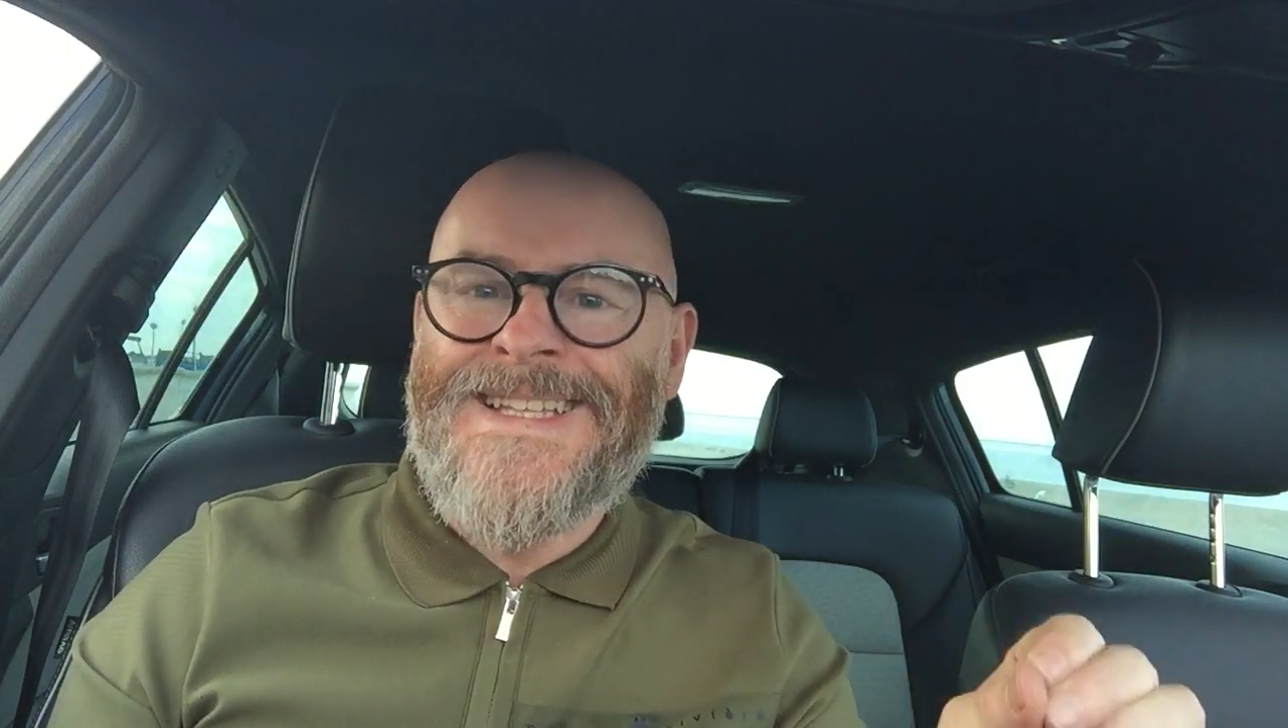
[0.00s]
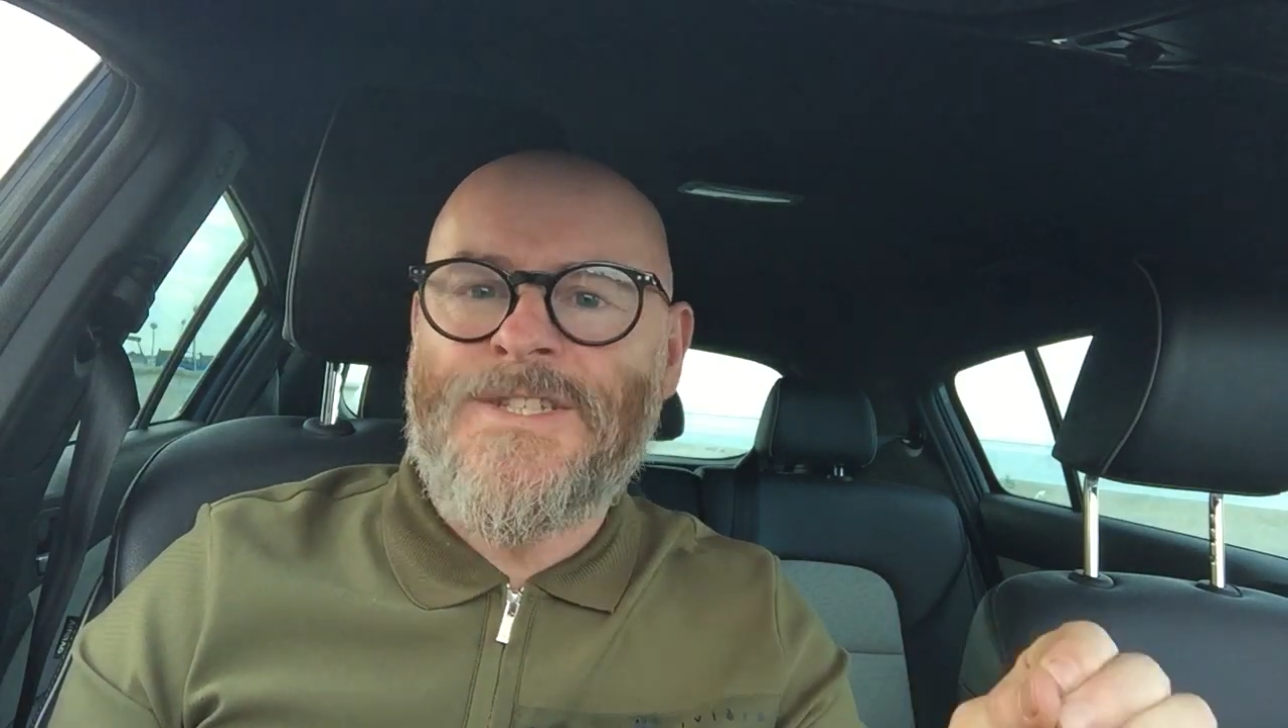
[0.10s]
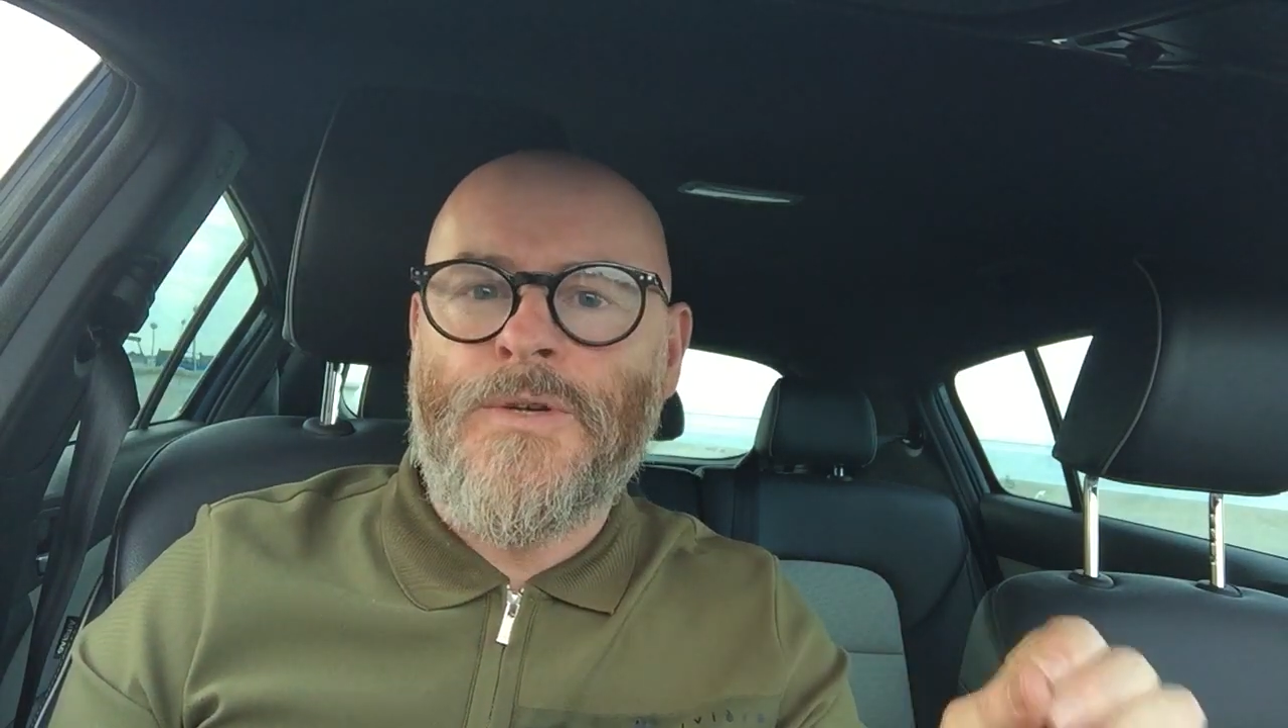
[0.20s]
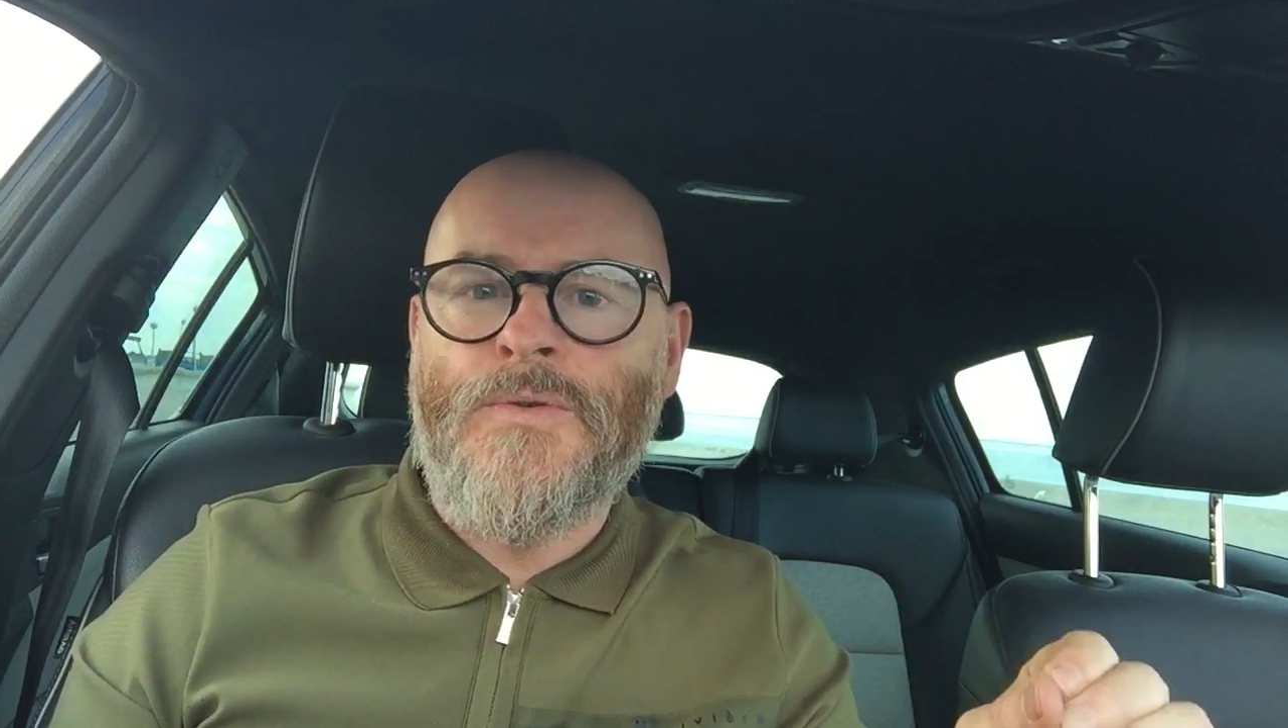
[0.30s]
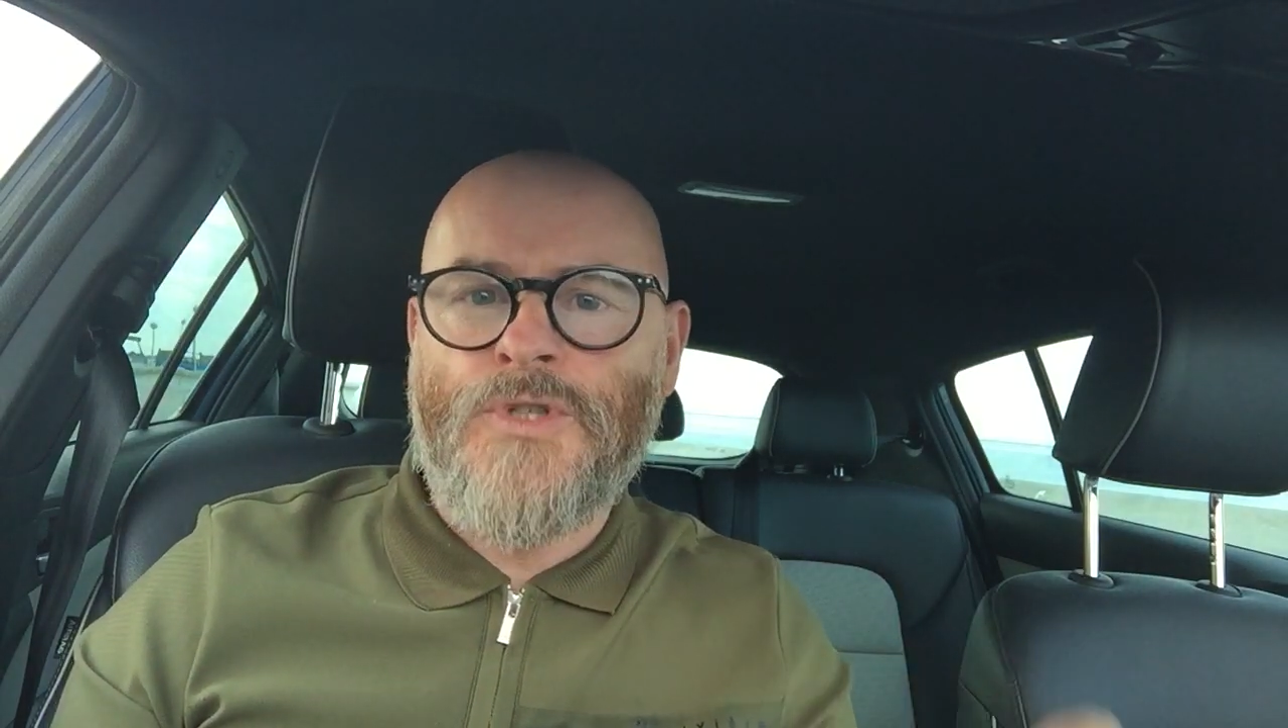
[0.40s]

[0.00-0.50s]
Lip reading: into